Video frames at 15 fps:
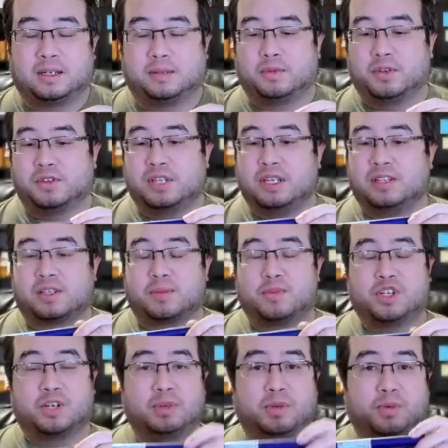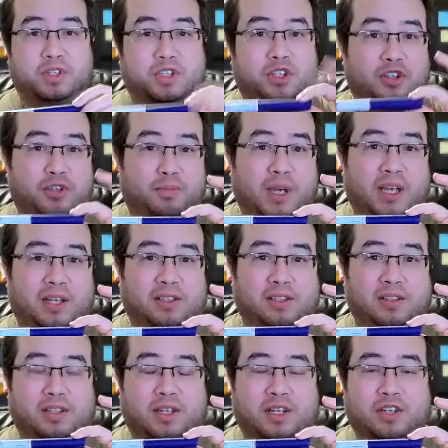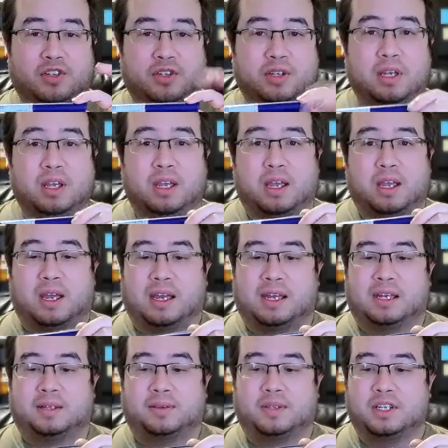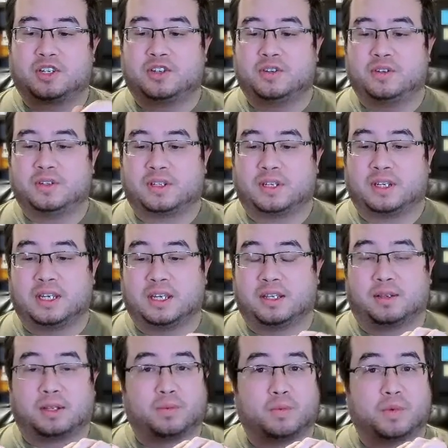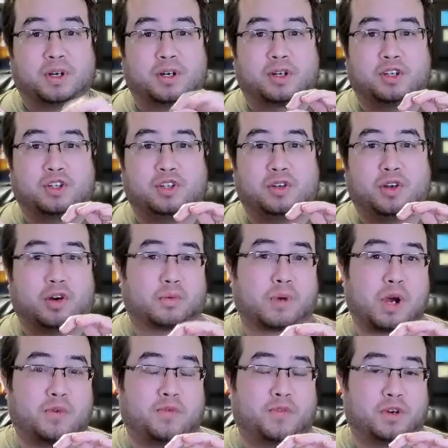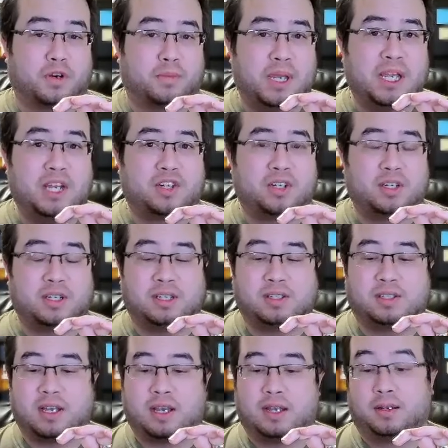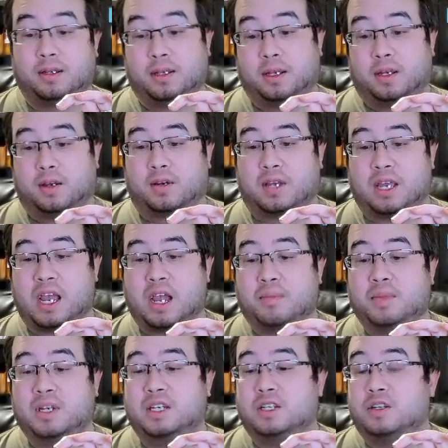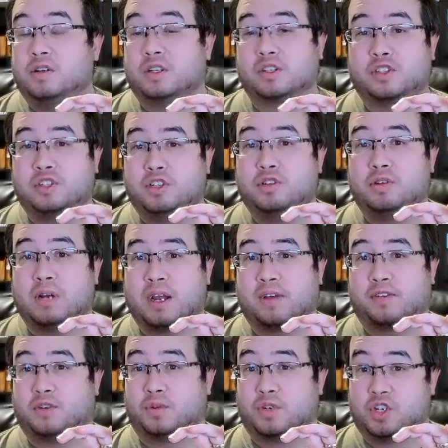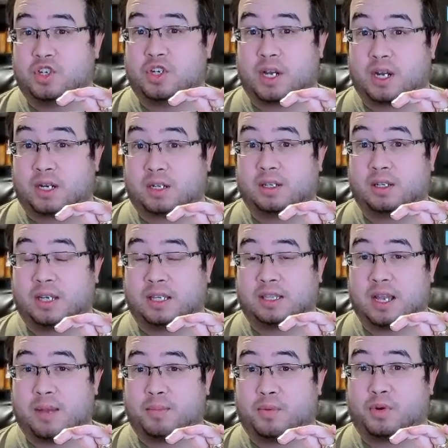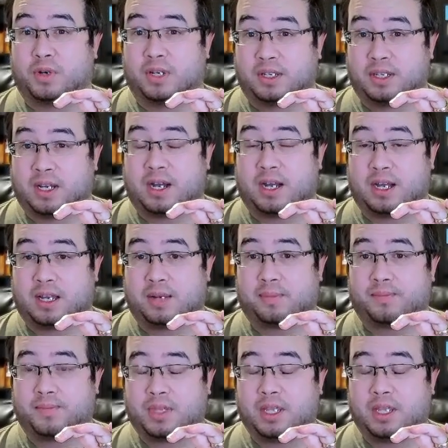We've seen some GLP-1s use pens and such. The issue is, again, like where could you go wrong for a patient is that, okay, how many units do you have to inject at that point in time?